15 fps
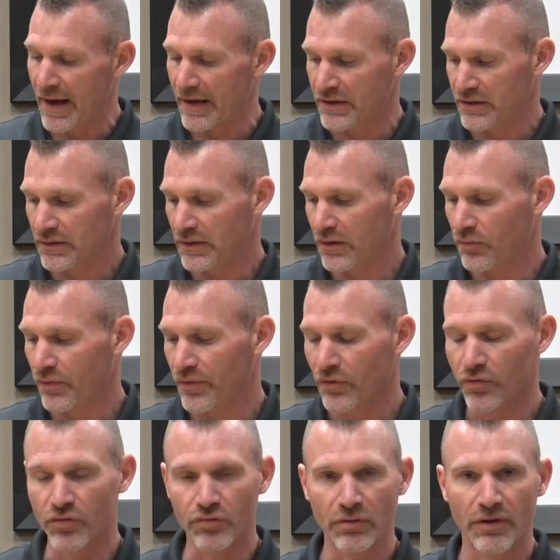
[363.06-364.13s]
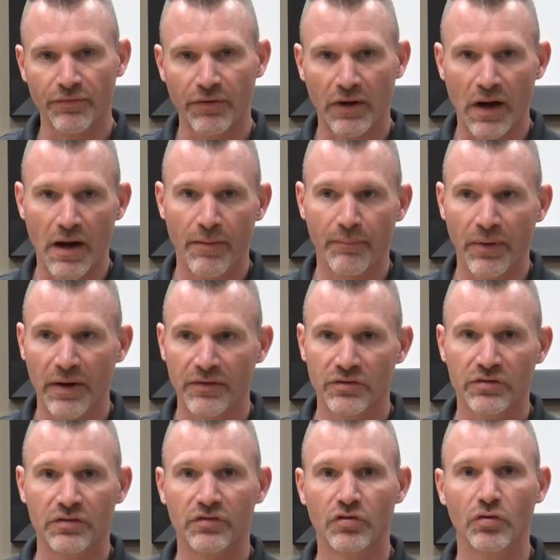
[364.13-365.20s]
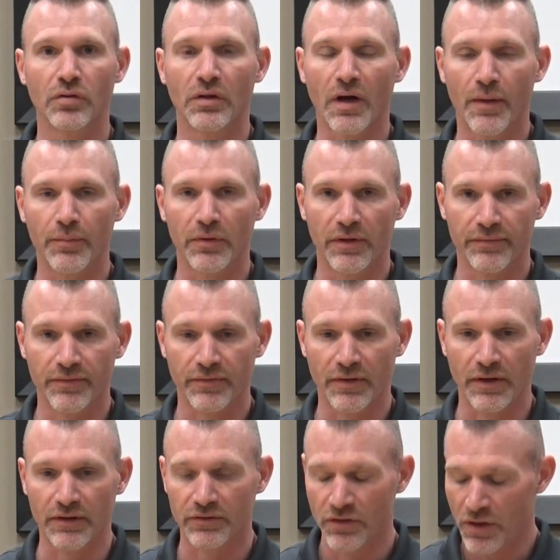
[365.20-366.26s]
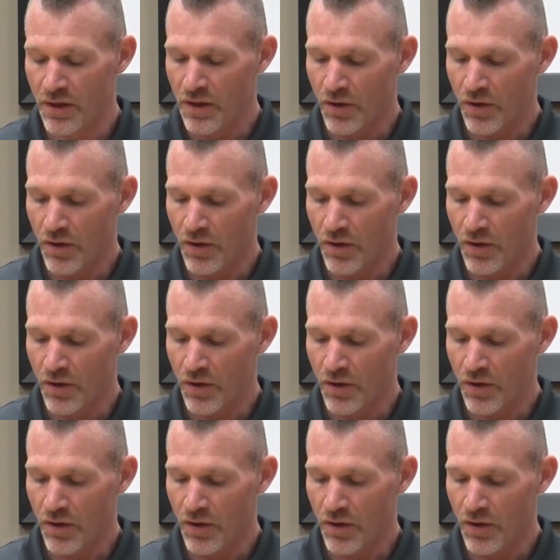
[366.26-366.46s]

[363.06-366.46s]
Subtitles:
actually, with those 3 different compounds, it's doing a couple different things.